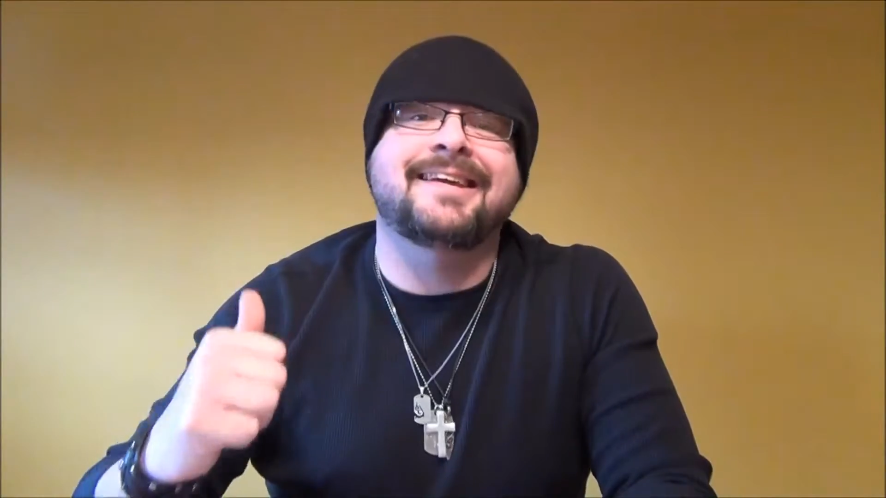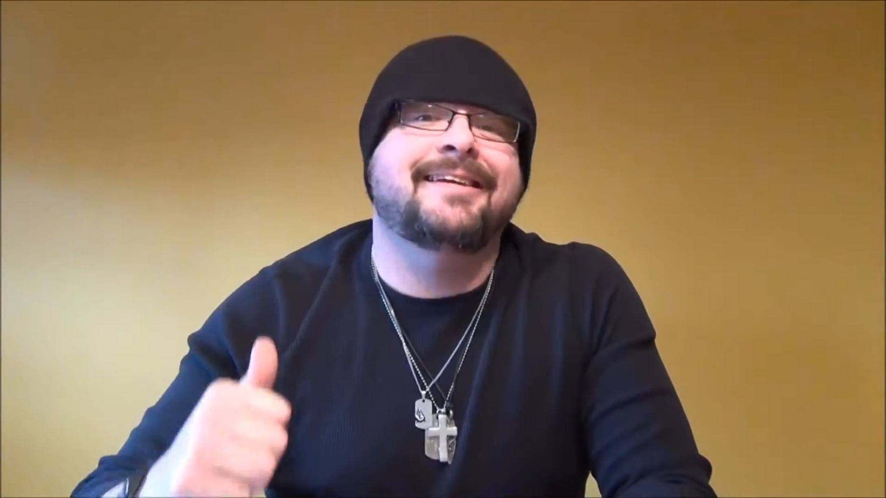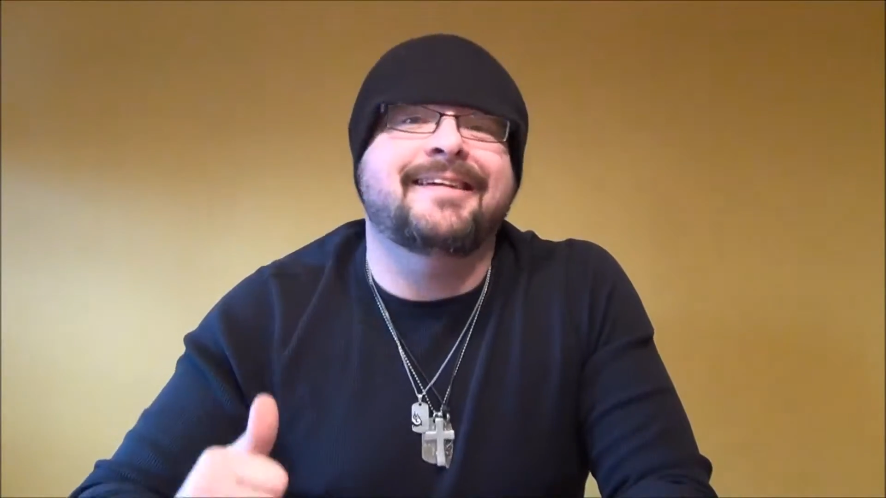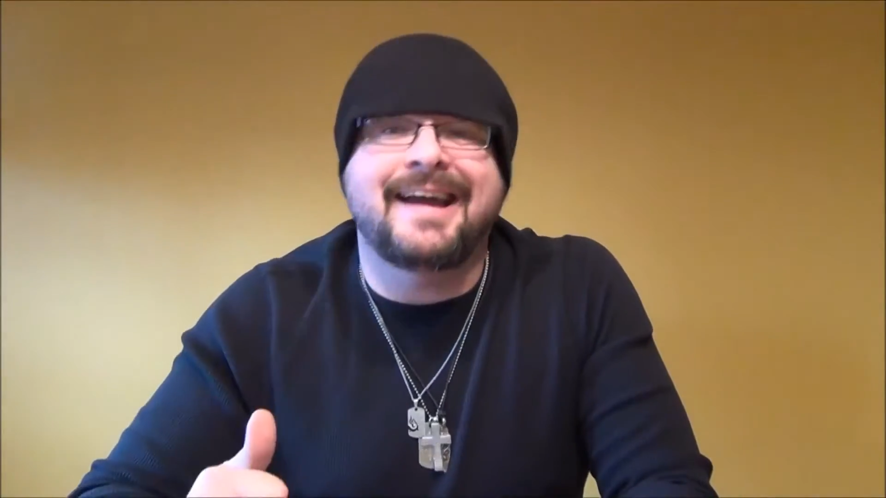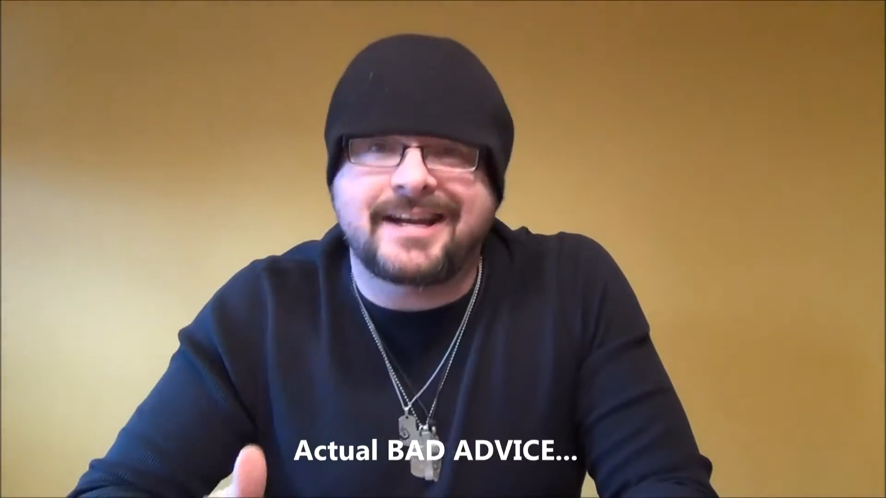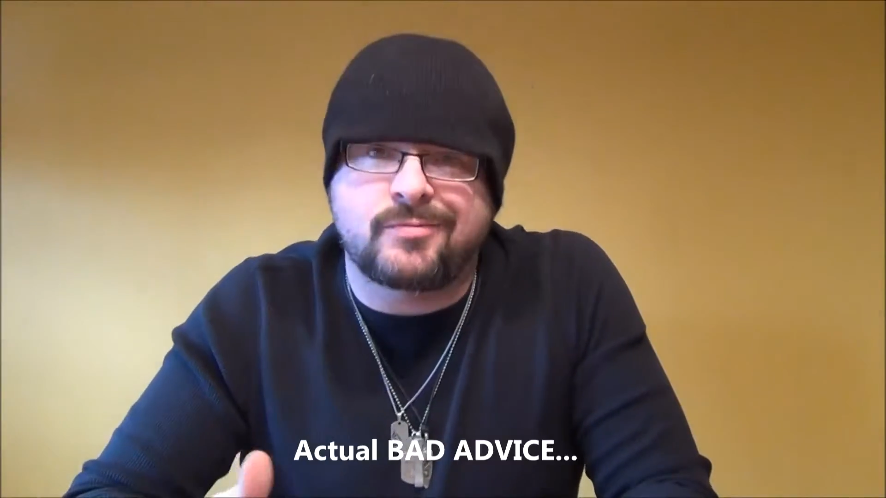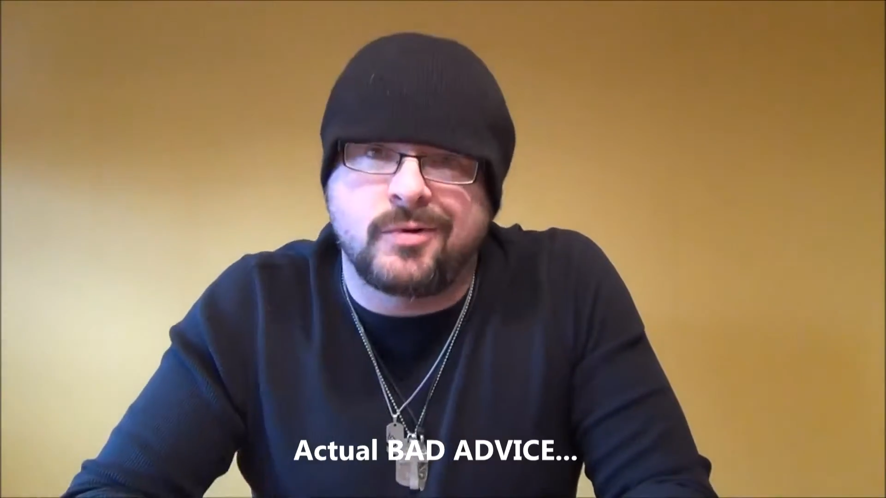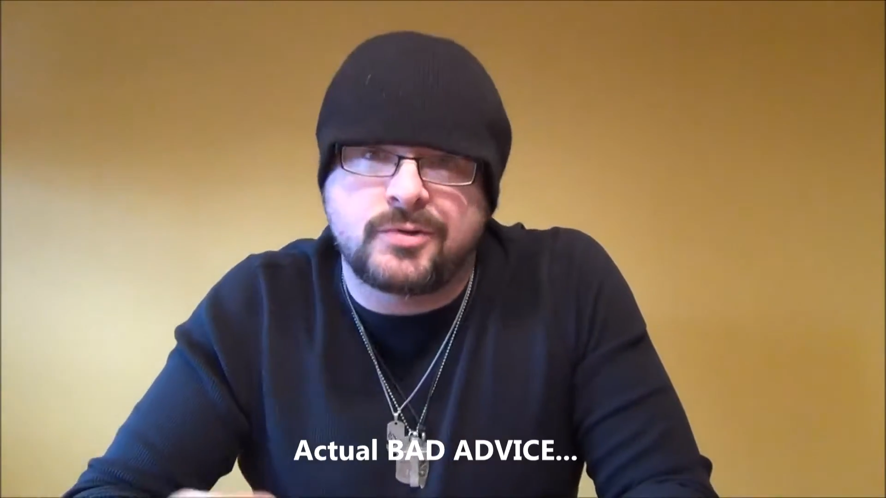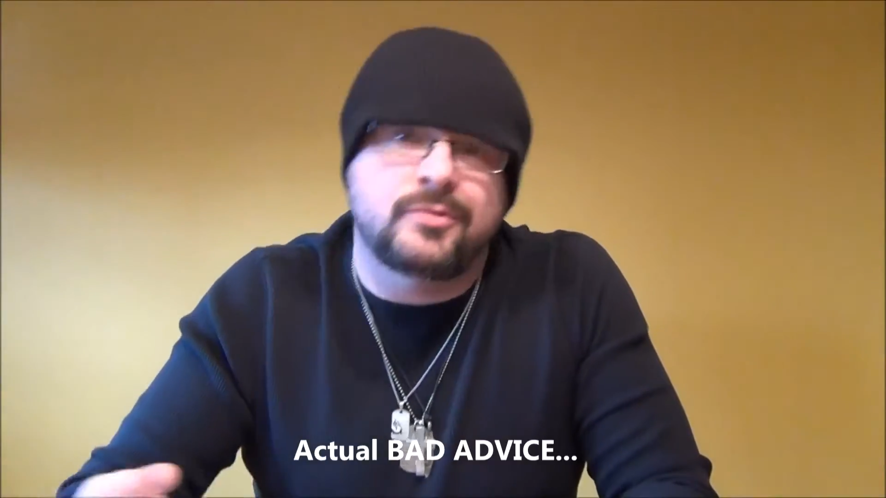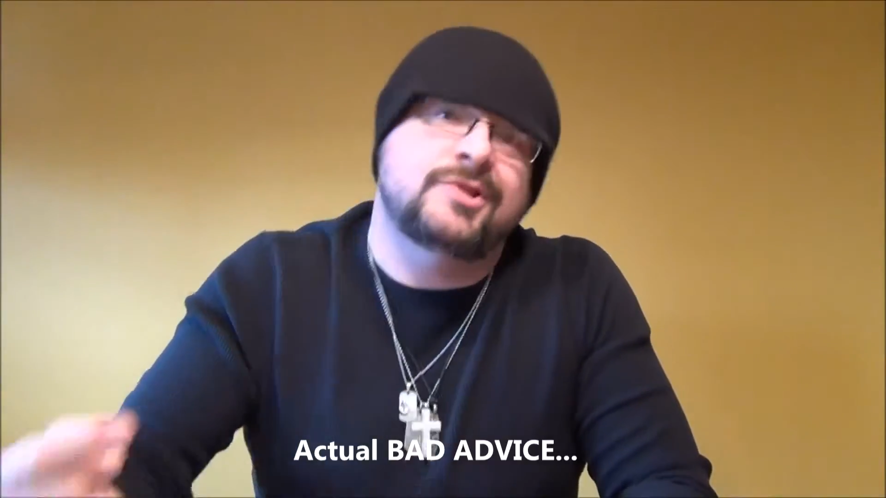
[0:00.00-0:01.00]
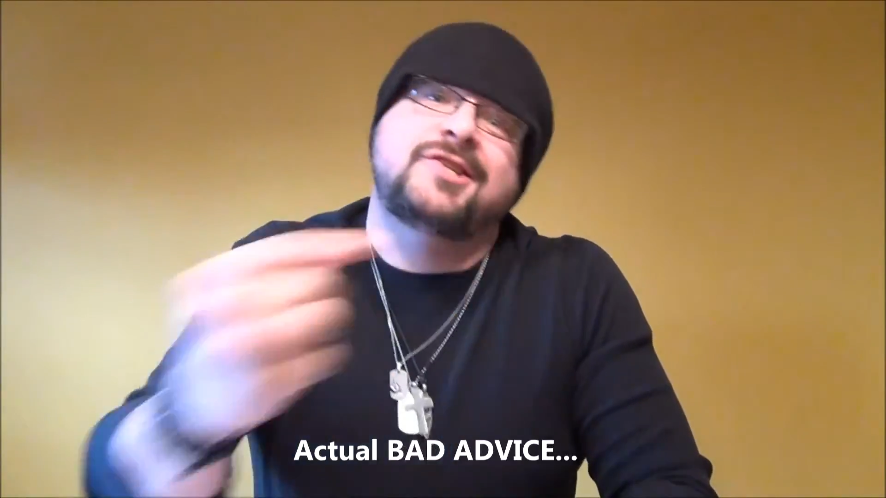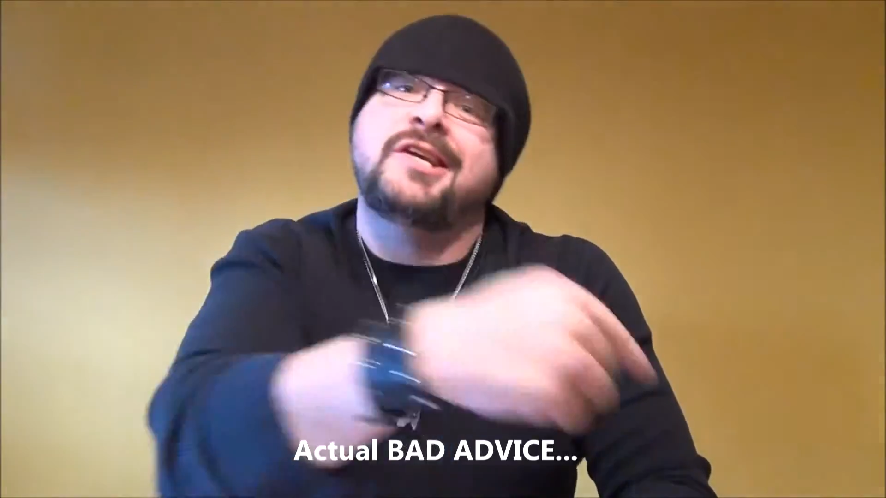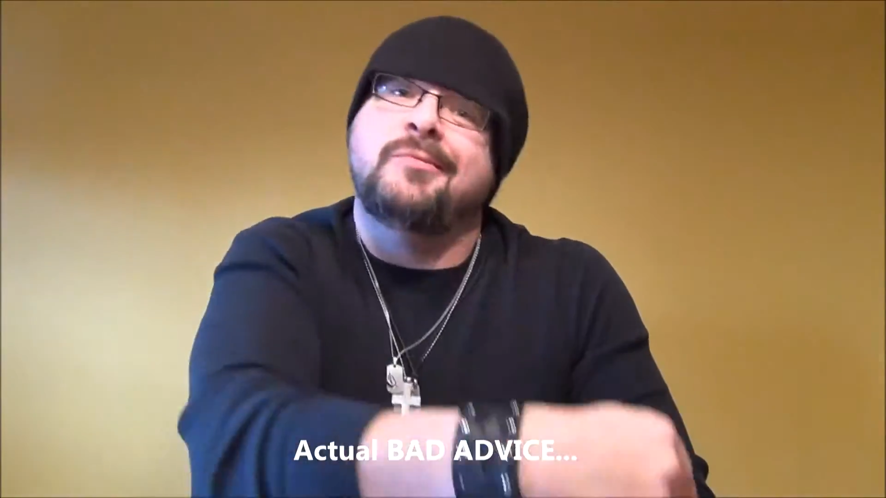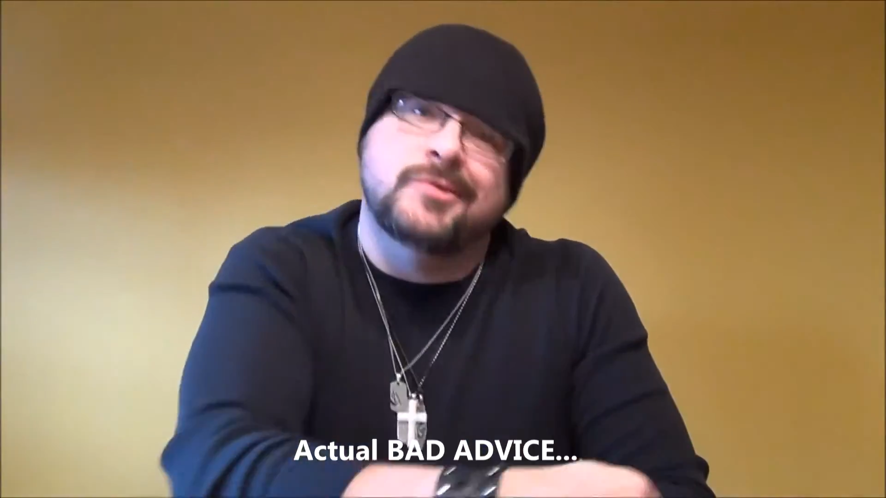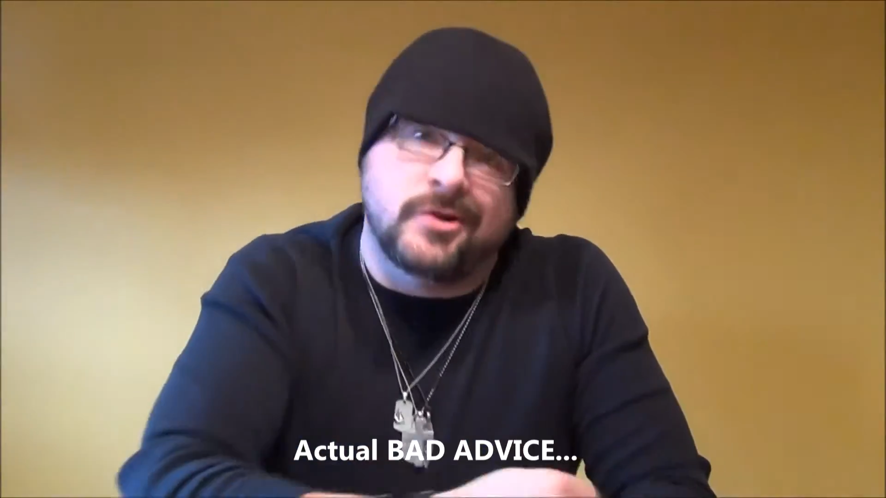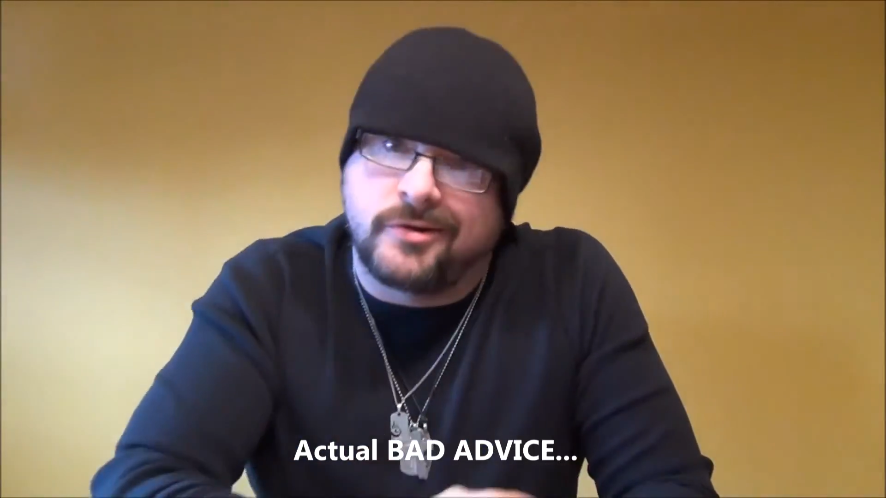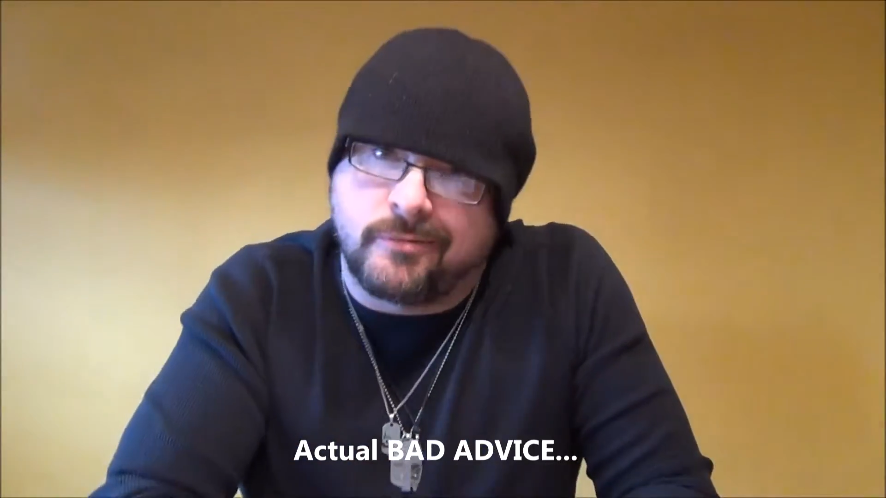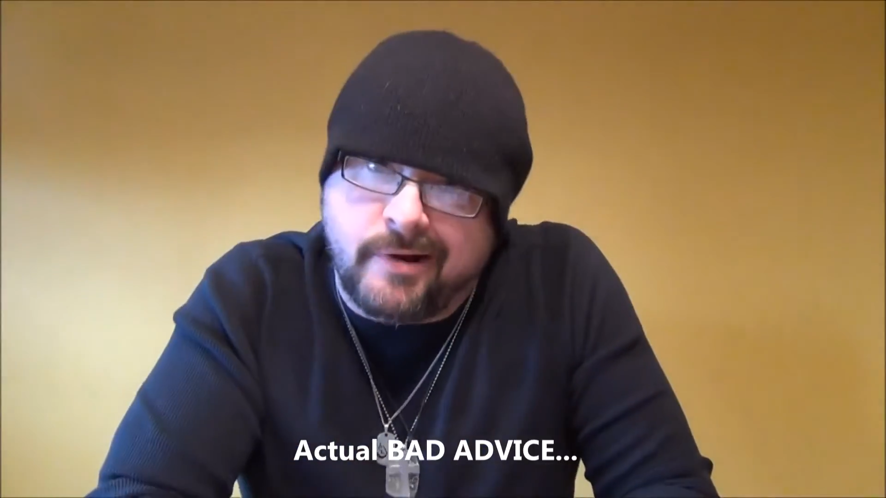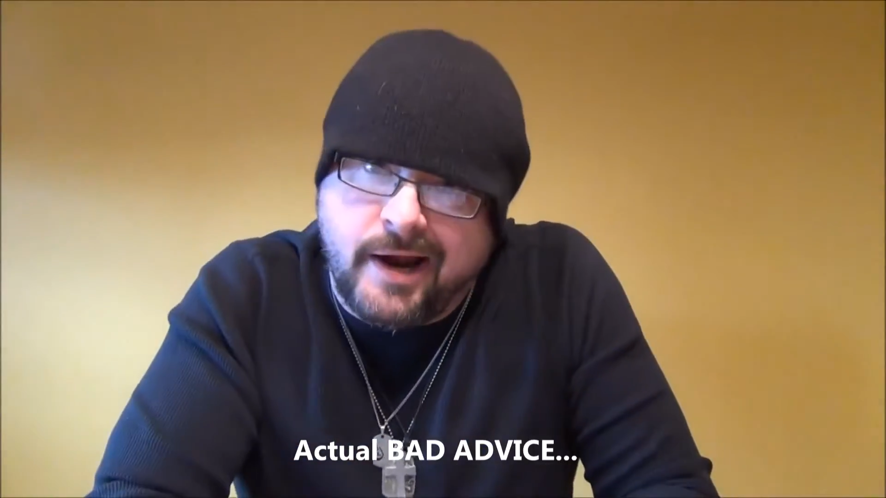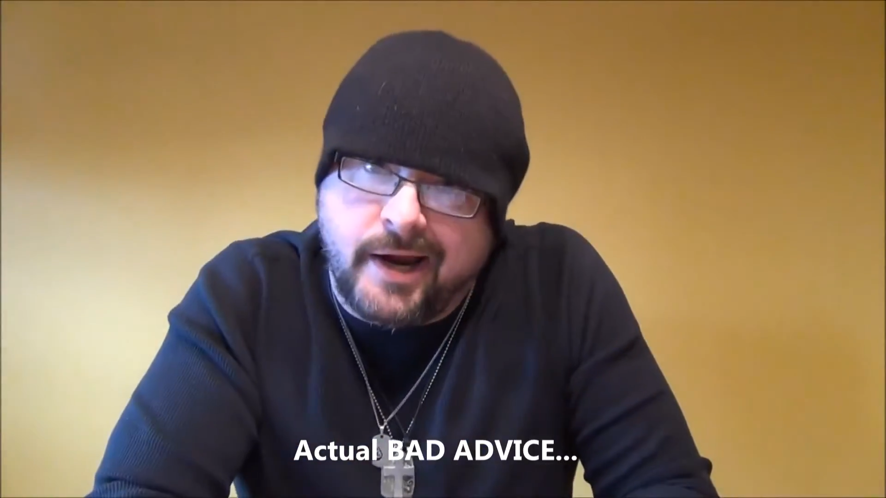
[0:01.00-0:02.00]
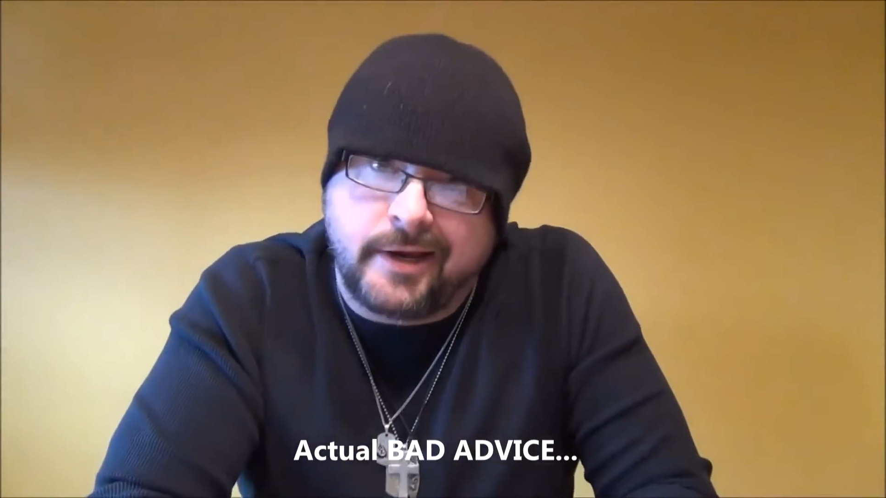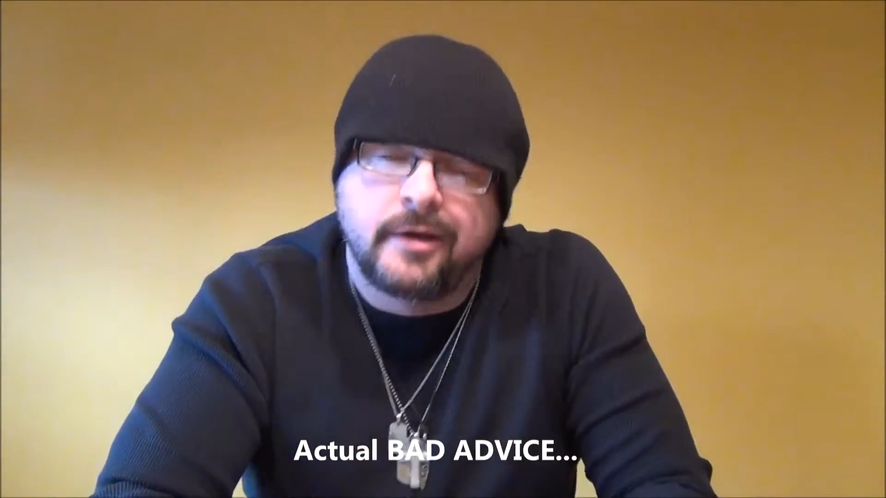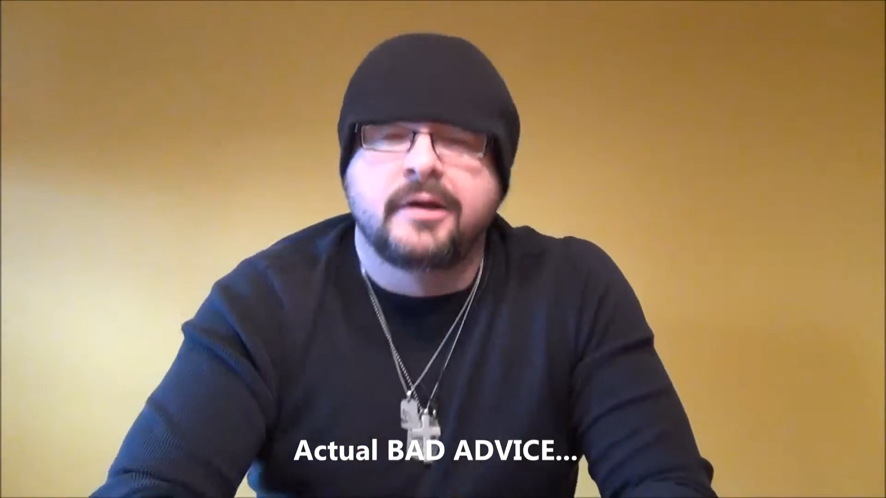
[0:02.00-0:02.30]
like your ex was when she was on the rag,